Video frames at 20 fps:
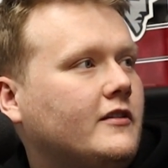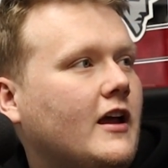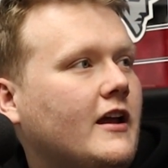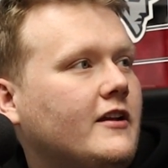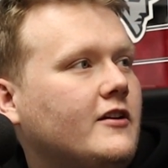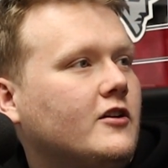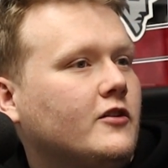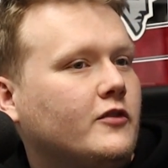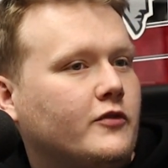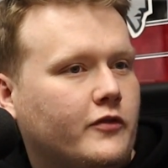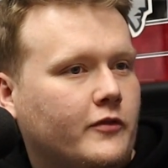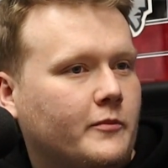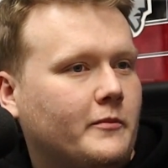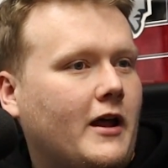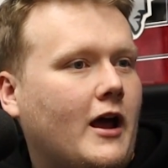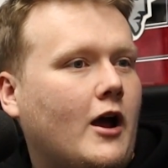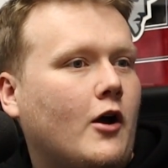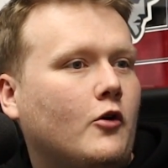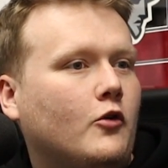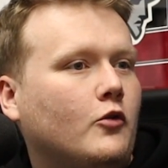10 years from
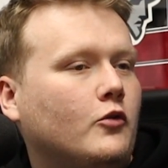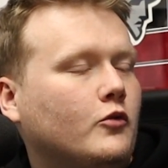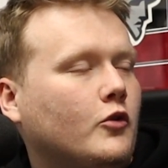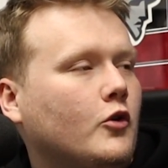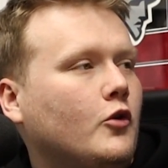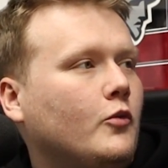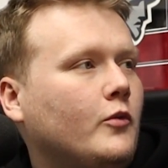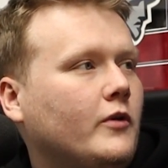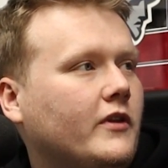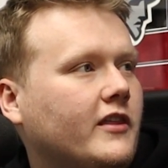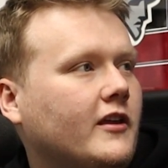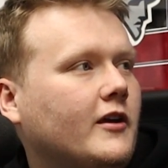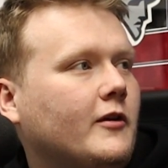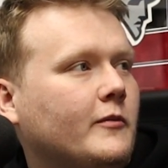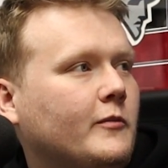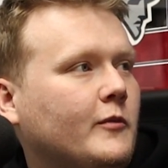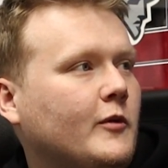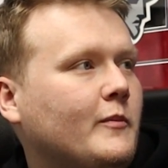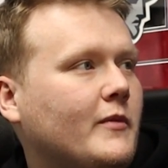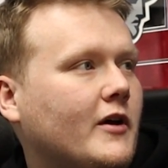now, who we think
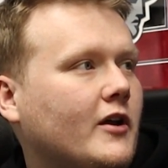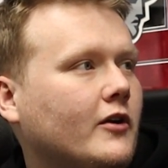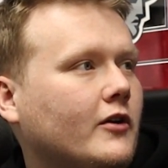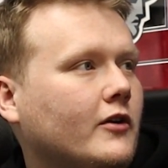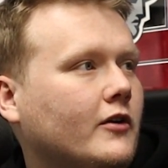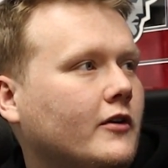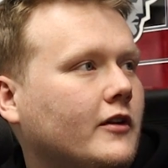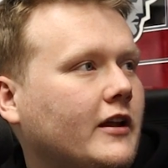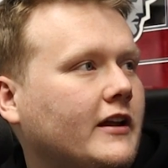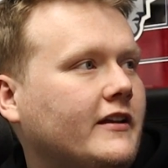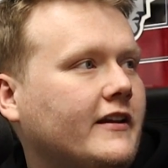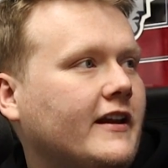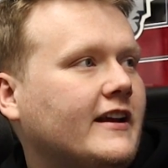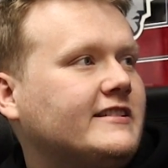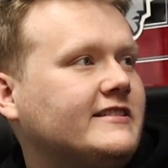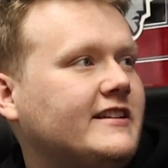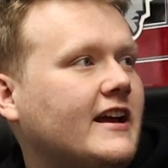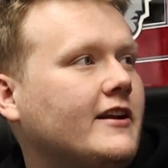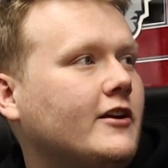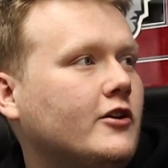would be better? The
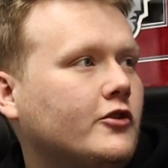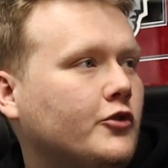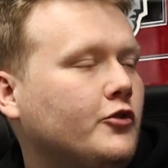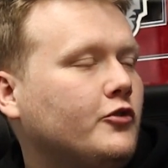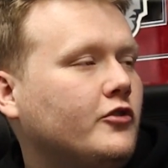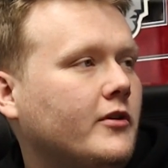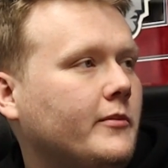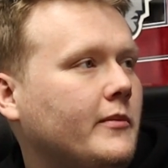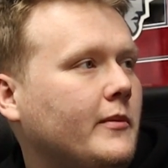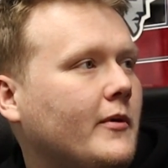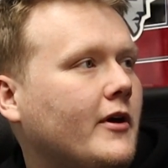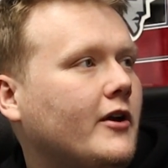next 10 years, who's going to be